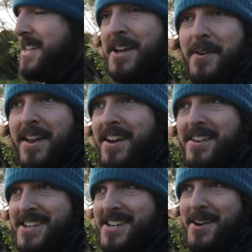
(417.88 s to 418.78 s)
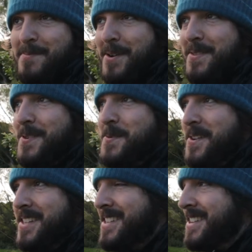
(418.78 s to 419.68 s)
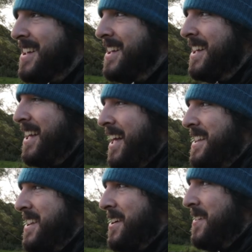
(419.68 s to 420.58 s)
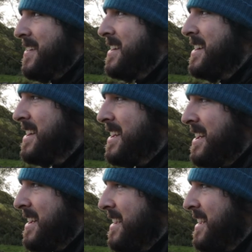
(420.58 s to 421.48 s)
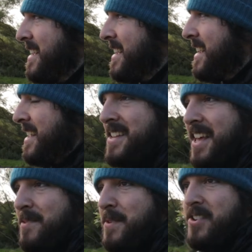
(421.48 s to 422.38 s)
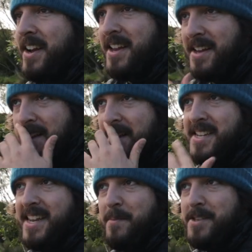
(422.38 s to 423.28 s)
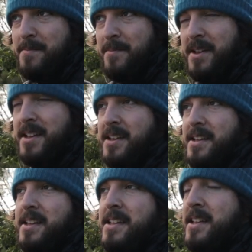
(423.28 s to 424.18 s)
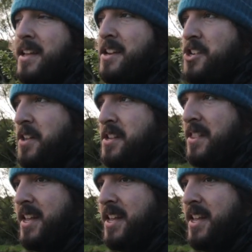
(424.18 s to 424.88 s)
so I can't show both at once. So instead I've been trying to snap some shots on